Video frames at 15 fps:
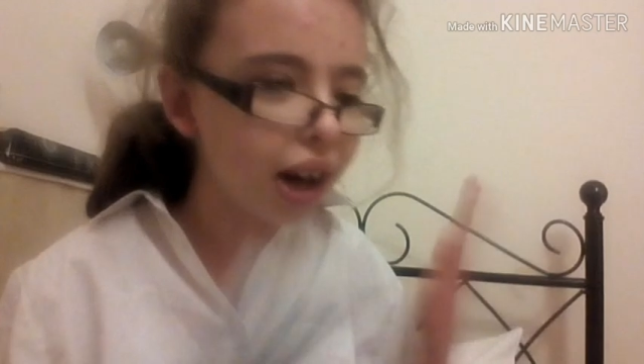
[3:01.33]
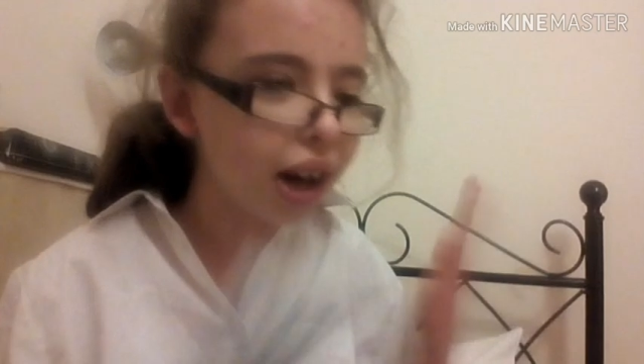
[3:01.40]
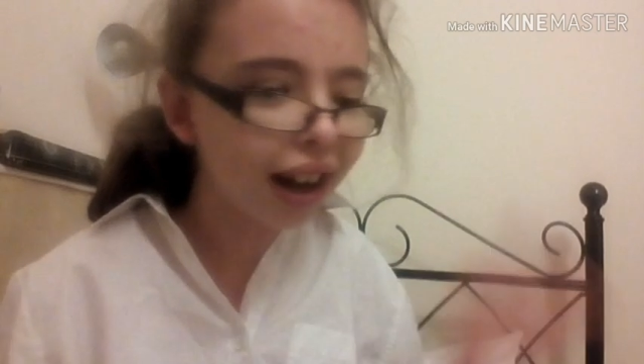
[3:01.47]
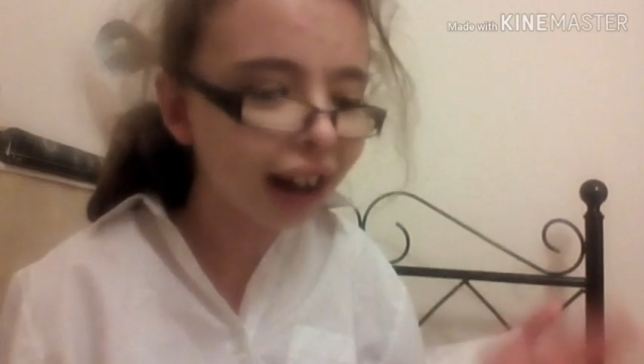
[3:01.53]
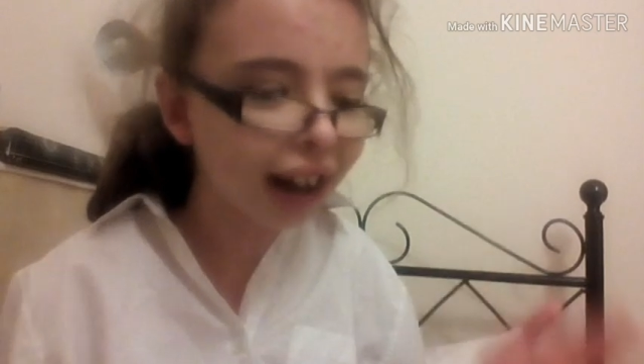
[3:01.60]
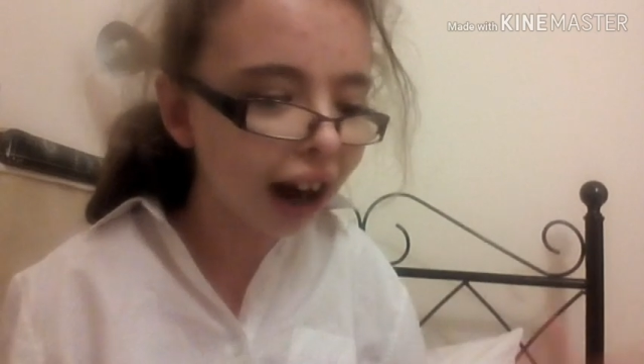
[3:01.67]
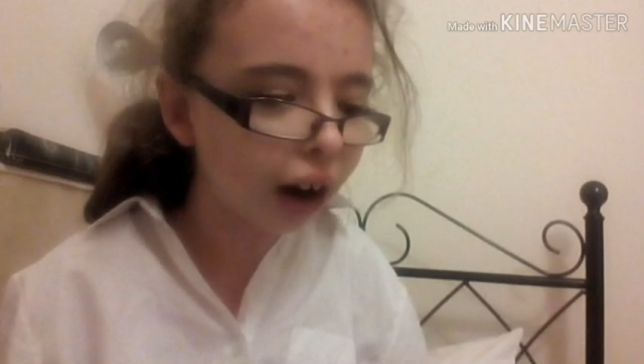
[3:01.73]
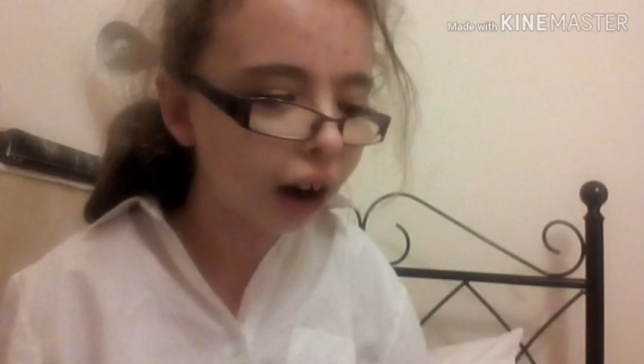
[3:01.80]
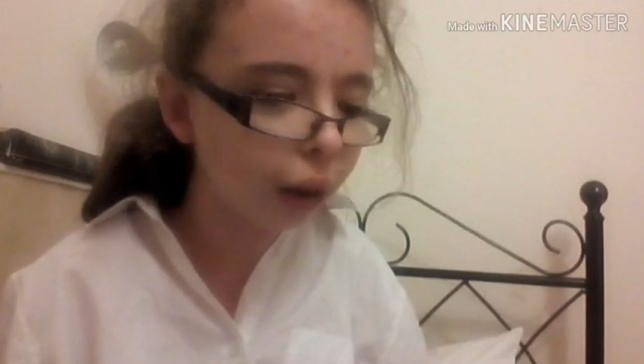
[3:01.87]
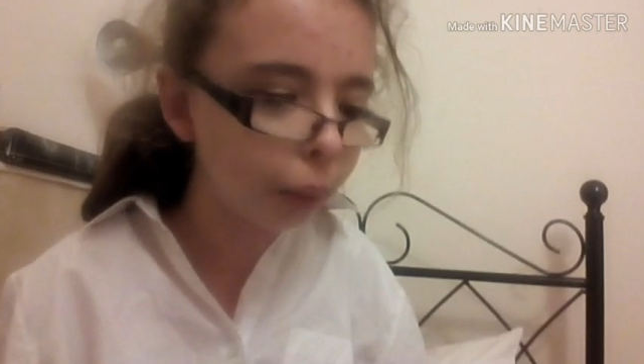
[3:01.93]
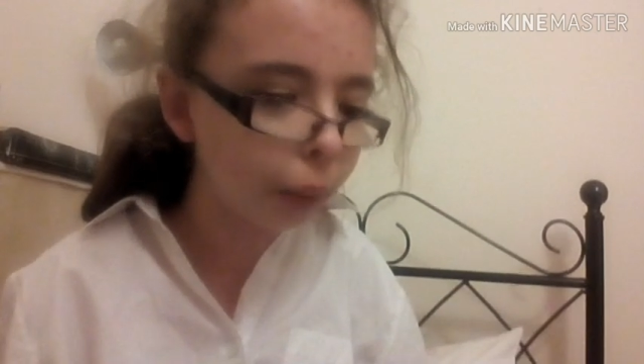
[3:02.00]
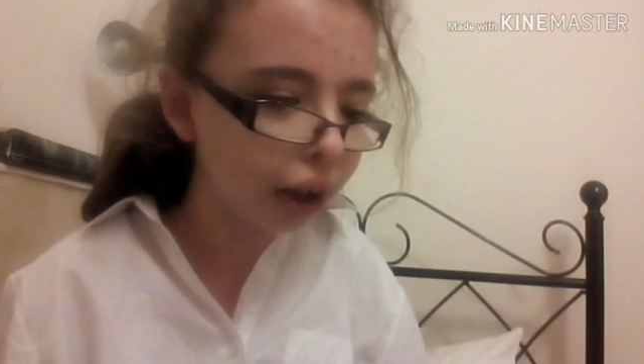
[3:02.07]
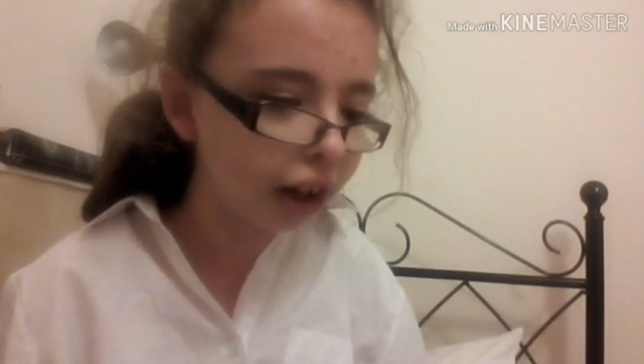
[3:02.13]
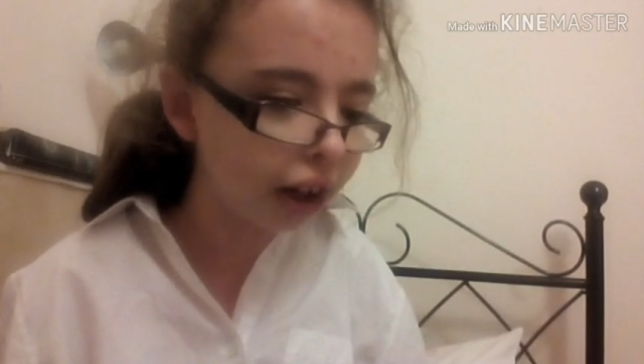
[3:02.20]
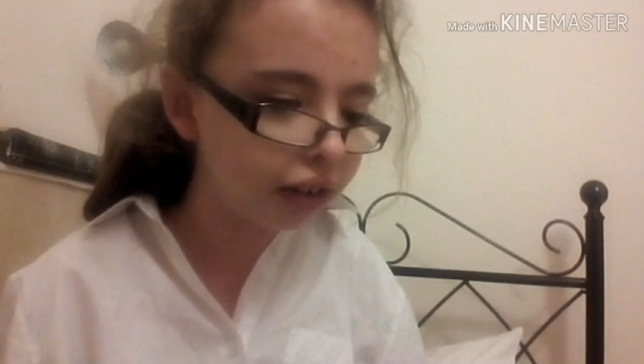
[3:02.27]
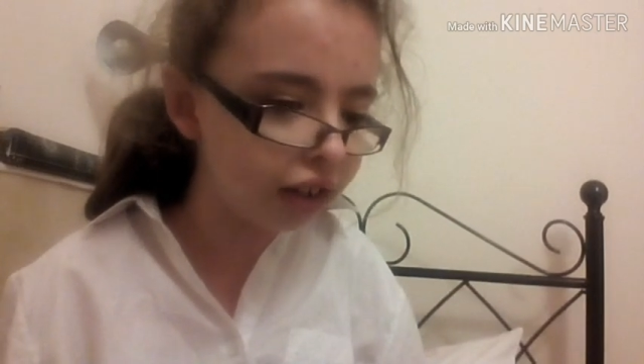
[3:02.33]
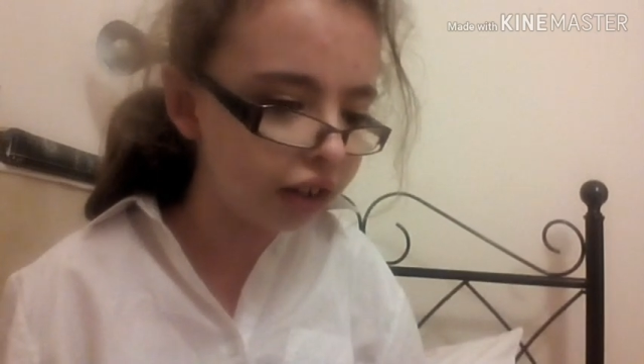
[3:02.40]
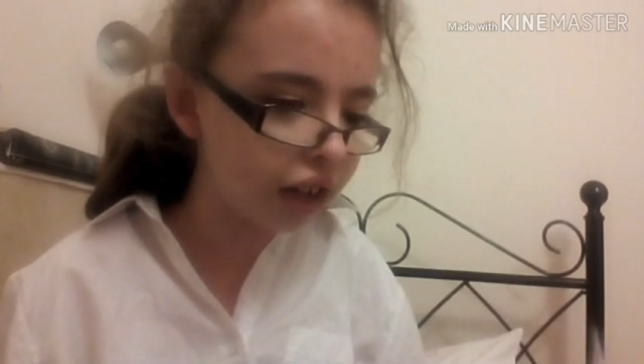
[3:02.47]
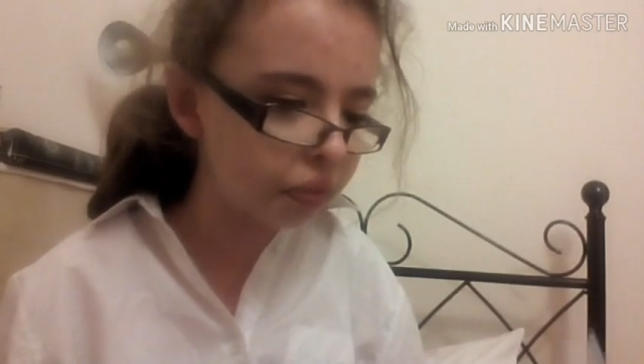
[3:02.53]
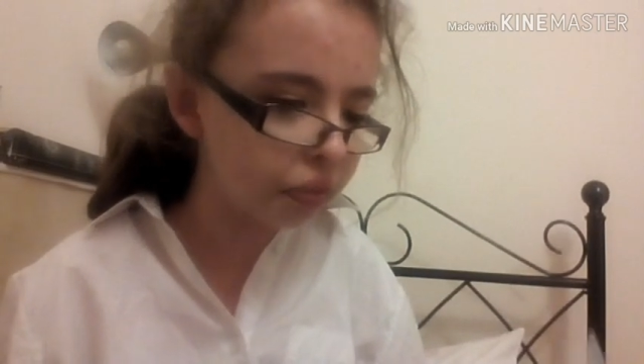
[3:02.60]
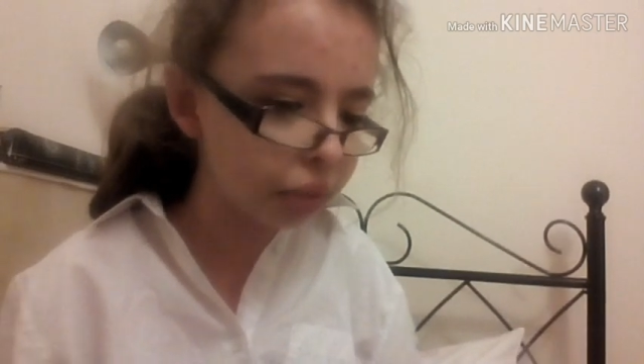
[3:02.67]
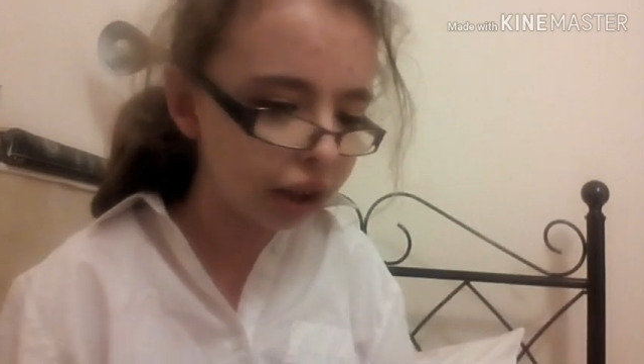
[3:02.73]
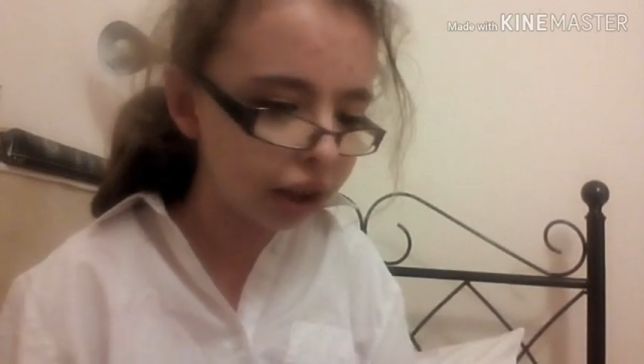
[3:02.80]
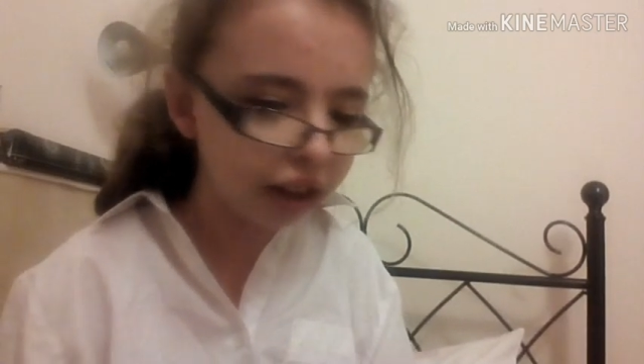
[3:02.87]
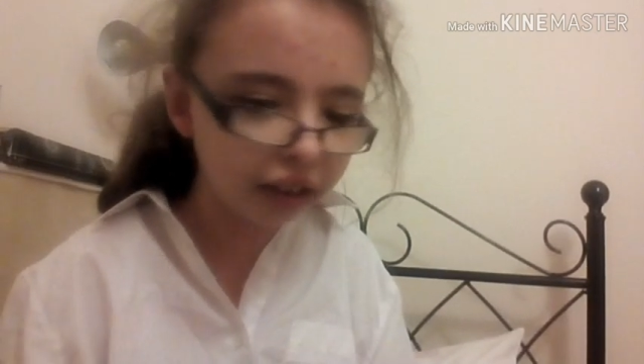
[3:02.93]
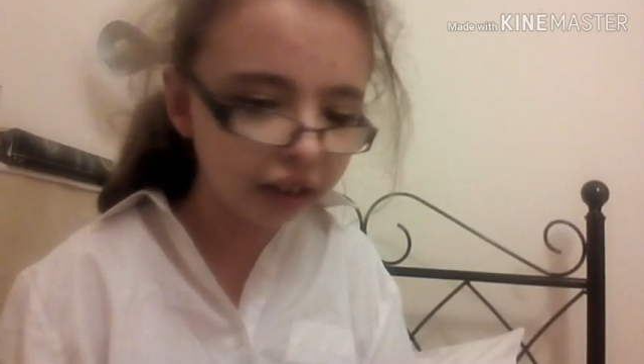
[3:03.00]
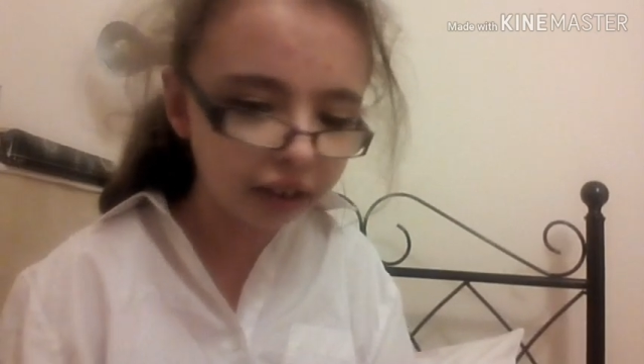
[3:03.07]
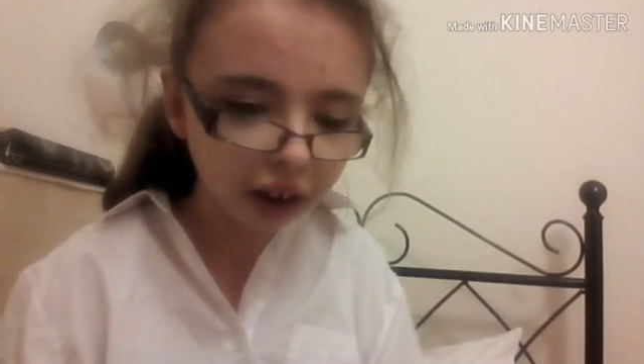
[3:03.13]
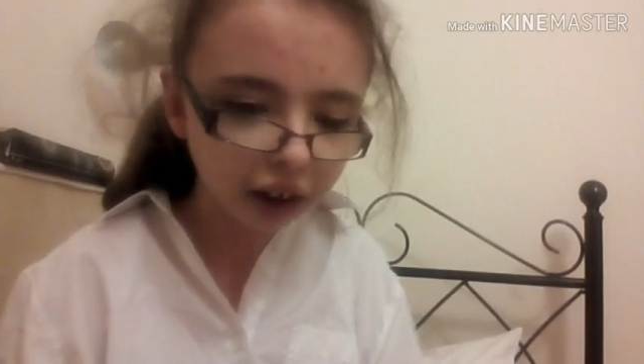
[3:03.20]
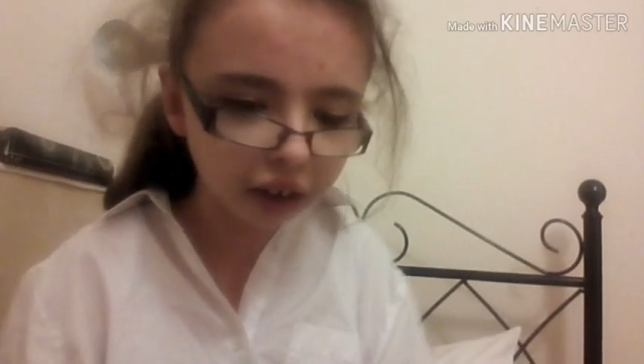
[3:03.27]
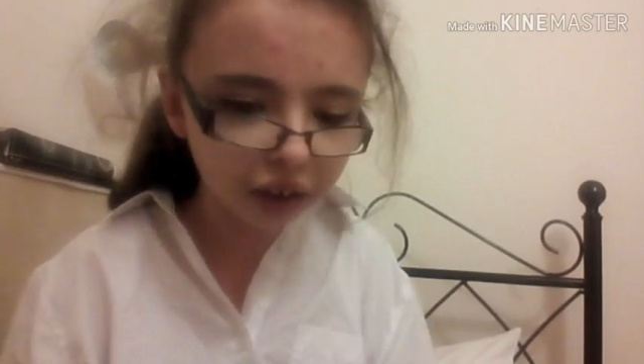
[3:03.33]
reading out my achievements